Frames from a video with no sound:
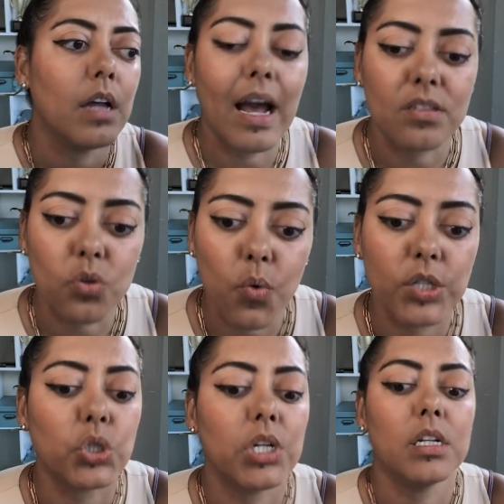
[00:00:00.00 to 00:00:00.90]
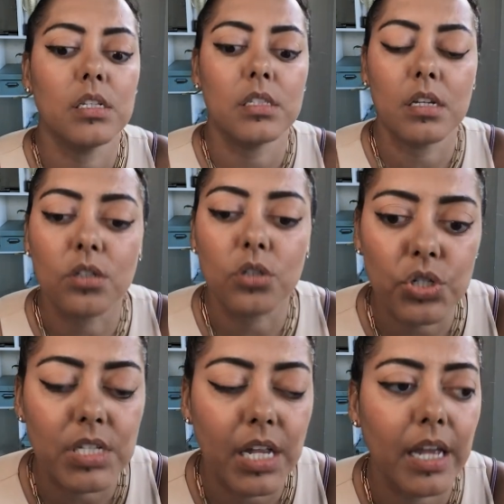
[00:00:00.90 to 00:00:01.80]
ask questions and
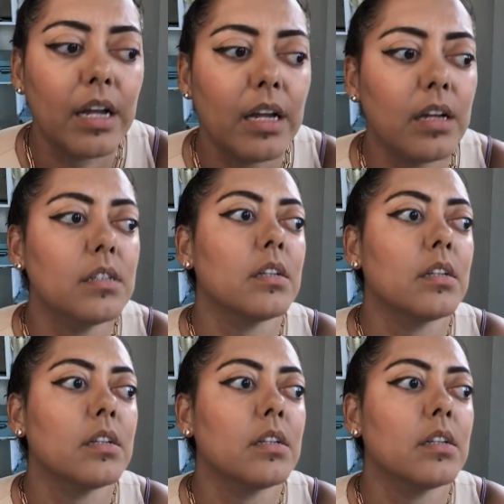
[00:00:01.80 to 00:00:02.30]
understand.